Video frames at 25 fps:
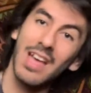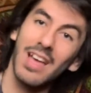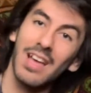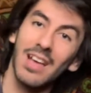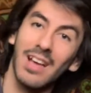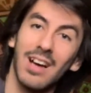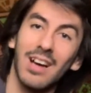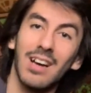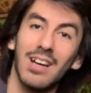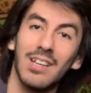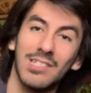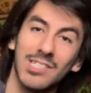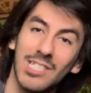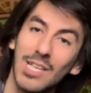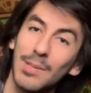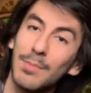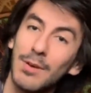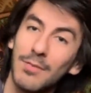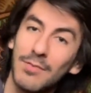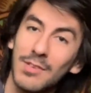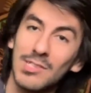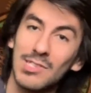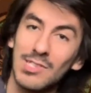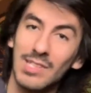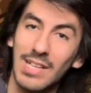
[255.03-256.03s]

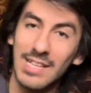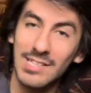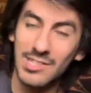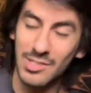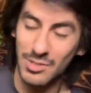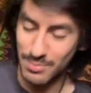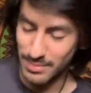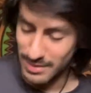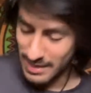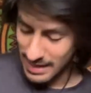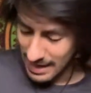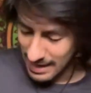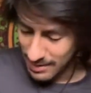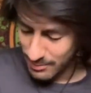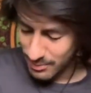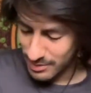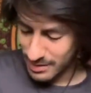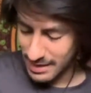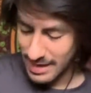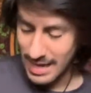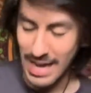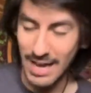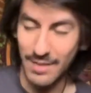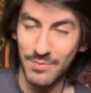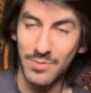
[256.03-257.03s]
like to be able to
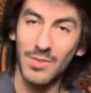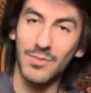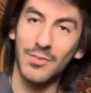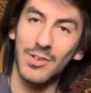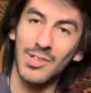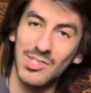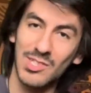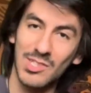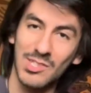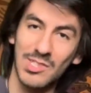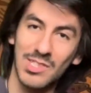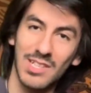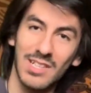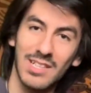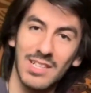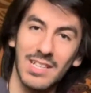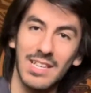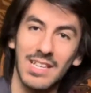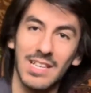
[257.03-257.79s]
have the versatility